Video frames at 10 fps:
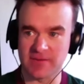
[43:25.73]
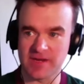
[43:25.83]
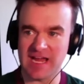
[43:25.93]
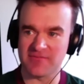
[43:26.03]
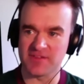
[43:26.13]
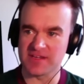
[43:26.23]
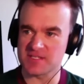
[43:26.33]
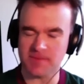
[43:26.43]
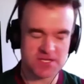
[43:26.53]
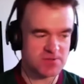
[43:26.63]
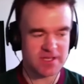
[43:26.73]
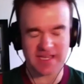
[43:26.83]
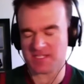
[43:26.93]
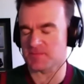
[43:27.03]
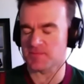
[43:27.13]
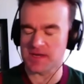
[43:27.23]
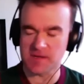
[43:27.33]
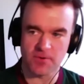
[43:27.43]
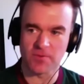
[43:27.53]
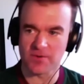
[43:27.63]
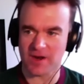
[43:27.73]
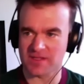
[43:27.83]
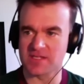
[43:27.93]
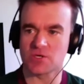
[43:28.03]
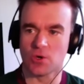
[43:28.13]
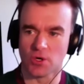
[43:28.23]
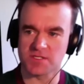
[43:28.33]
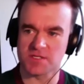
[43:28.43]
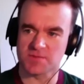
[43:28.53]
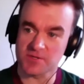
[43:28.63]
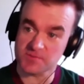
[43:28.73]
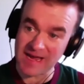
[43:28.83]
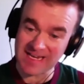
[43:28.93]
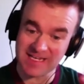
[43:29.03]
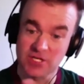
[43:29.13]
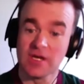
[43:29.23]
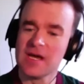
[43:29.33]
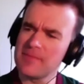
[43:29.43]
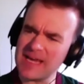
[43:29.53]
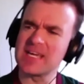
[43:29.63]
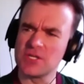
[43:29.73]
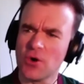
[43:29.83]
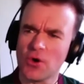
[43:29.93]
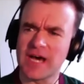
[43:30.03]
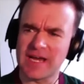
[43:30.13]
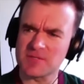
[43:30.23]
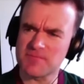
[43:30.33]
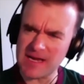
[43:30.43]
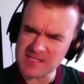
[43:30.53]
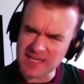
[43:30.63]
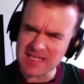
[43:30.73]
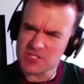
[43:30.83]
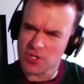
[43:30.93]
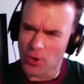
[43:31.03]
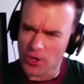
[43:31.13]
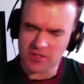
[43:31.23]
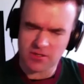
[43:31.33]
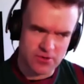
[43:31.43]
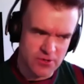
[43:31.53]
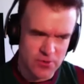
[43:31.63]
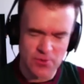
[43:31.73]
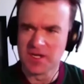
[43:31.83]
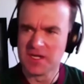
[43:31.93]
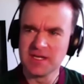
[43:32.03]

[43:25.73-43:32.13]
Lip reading: We have these special guest people. We run these courses. Whereas back in your day, it was basically taught through